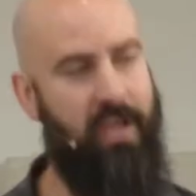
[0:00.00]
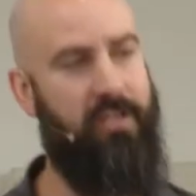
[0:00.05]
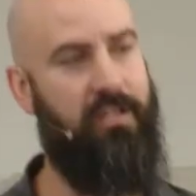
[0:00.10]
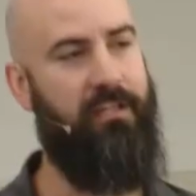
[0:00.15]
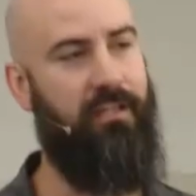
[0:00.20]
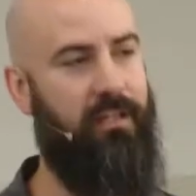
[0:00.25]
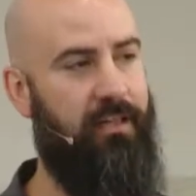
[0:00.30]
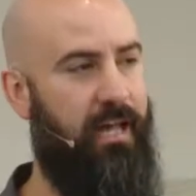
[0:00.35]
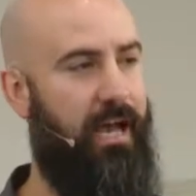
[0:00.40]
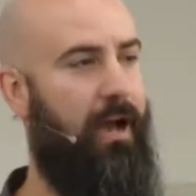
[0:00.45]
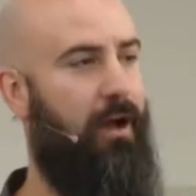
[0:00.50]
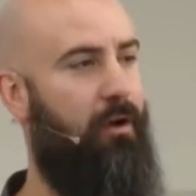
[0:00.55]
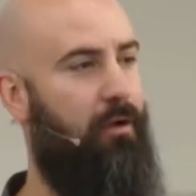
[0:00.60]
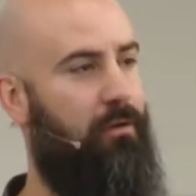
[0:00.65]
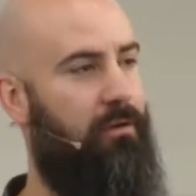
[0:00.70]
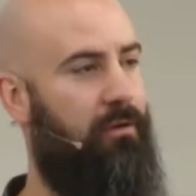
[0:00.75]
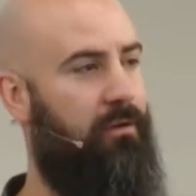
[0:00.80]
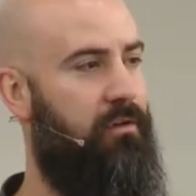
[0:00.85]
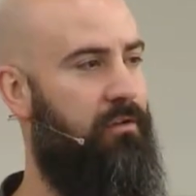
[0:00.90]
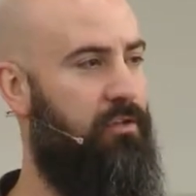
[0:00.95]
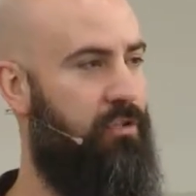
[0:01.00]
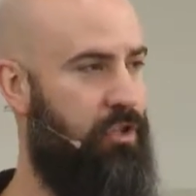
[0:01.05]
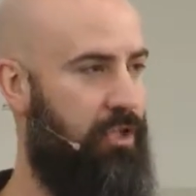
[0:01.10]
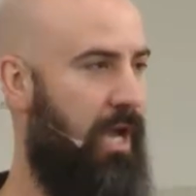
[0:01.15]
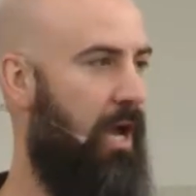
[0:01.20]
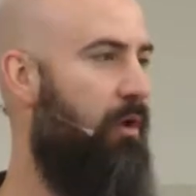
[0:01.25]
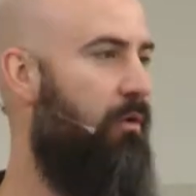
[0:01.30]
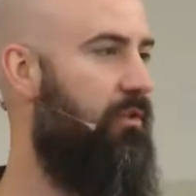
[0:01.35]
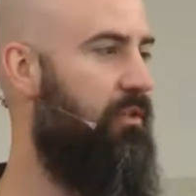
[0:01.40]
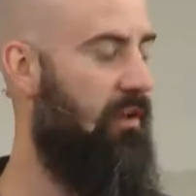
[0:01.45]
to the loud
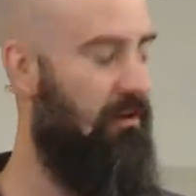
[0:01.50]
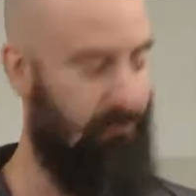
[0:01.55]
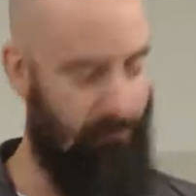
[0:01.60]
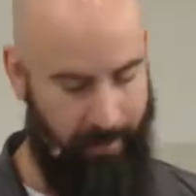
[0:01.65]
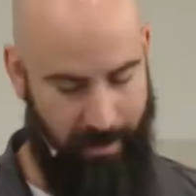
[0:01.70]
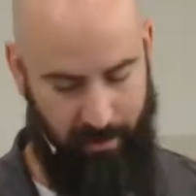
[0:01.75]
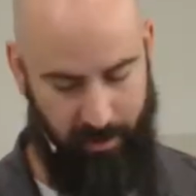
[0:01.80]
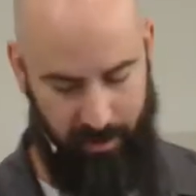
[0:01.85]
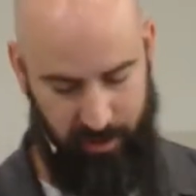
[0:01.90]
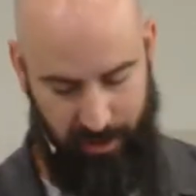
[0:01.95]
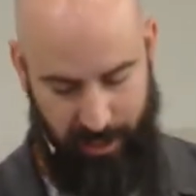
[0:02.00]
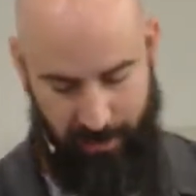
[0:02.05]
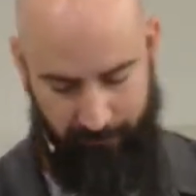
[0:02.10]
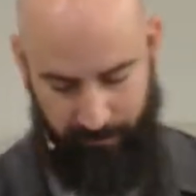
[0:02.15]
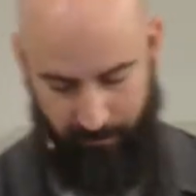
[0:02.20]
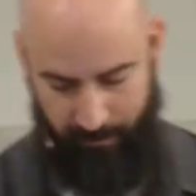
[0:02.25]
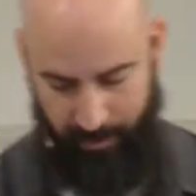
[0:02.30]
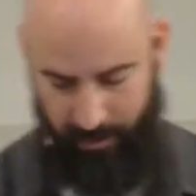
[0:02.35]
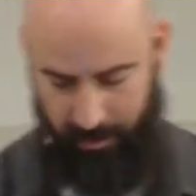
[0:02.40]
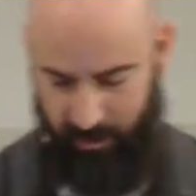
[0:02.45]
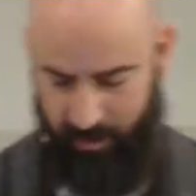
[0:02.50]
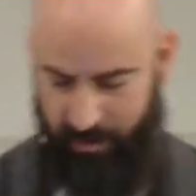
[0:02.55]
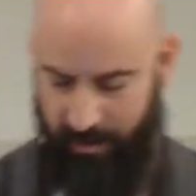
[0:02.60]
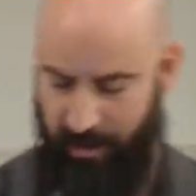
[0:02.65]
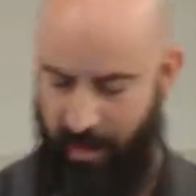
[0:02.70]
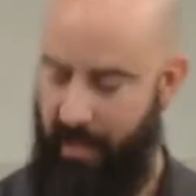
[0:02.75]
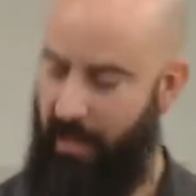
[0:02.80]
shout of marriage affirmation